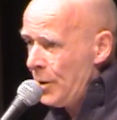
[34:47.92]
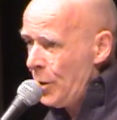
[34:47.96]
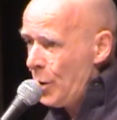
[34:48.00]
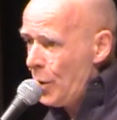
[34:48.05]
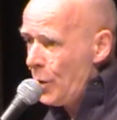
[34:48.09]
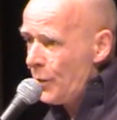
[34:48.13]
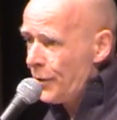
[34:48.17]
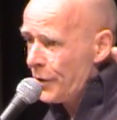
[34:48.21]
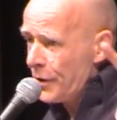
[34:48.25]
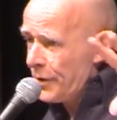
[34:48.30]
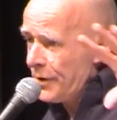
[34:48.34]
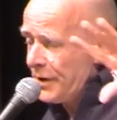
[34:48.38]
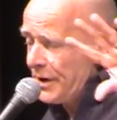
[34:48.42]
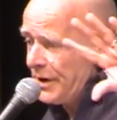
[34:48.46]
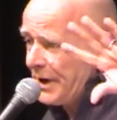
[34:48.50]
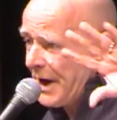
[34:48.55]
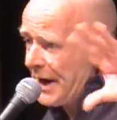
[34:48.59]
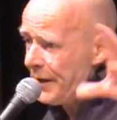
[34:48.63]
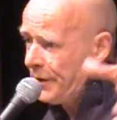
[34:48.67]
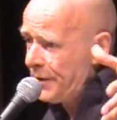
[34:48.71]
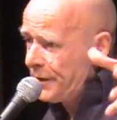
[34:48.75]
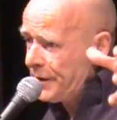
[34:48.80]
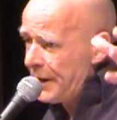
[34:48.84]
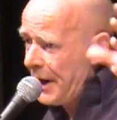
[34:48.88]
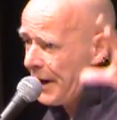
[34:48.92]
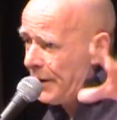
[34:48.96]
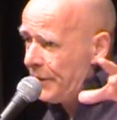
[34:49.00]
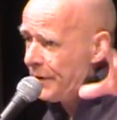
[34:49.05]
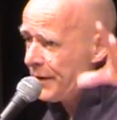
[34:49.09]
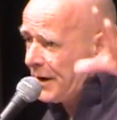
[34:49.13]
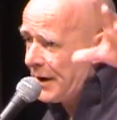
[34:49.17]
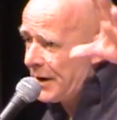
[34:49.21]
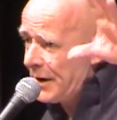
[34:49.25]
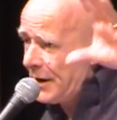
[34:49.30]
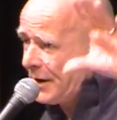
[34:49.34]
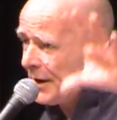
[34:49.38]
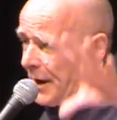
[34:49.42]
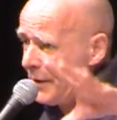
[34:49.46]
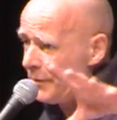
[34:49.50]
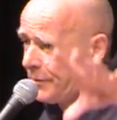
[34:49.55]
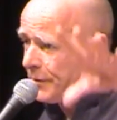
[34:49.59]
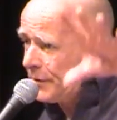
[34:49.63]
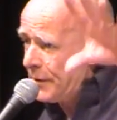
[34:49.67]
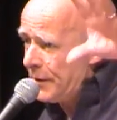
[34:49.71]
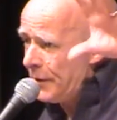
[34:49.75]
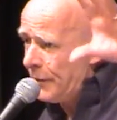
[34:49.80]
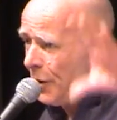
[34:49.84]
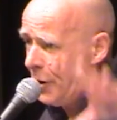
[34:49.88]
over the 9th, 10th and
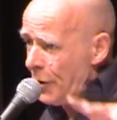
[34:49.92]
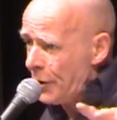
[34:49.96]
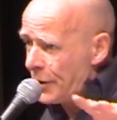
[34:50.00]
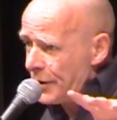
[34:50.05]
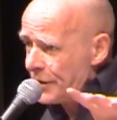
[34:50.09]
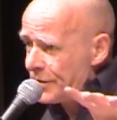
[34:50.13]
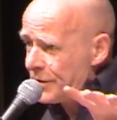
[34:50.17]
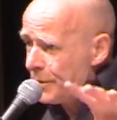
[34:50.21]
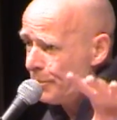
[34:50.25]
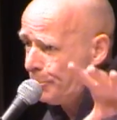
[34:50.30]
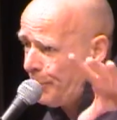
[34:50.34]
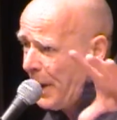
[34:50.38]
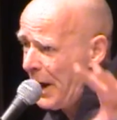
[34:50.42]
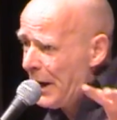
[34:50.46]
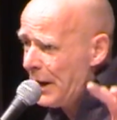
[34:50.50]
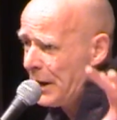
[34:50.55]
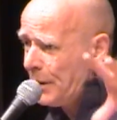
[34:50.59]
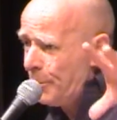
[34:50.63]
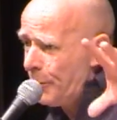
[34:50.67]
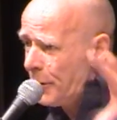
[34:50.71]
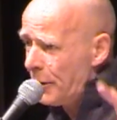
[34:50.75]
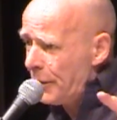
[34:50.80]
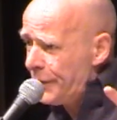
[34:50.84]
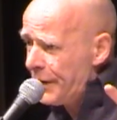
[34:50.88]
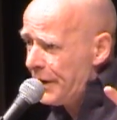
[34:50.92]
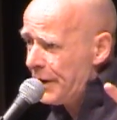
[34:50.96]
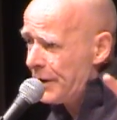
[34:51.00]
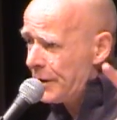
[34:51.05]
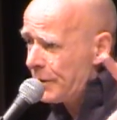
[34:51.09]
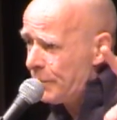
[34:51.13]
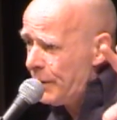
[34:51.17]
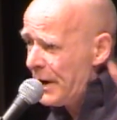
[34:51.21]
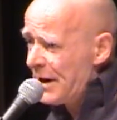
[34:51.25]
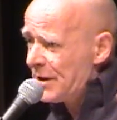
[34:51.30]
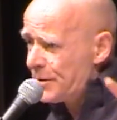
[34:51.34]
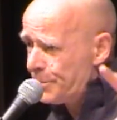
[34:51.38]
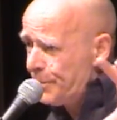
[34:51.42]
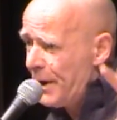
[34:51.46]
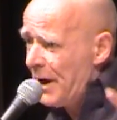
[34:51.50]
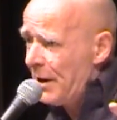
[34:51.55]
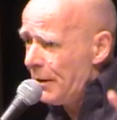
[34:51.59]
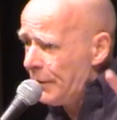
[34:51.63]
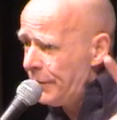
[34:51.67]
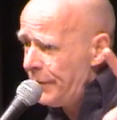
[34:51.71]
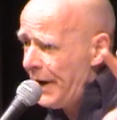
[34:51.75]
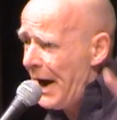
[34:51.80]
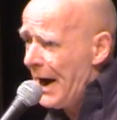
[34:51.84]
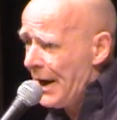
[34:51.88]
11th of August in Ballymurphy in West
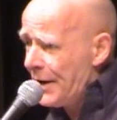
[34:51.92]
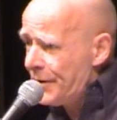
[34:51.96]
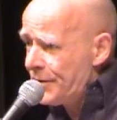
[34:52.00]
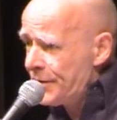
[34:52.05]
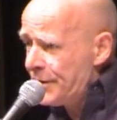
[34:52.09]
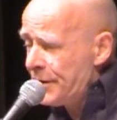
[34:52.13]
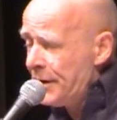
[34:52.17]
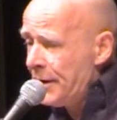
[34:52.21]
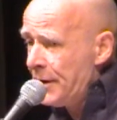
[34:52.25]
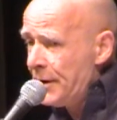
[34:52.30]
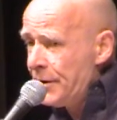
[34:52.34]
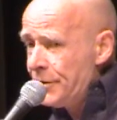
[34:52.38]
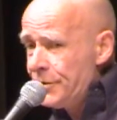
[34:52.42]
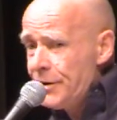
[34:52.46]
Belfast.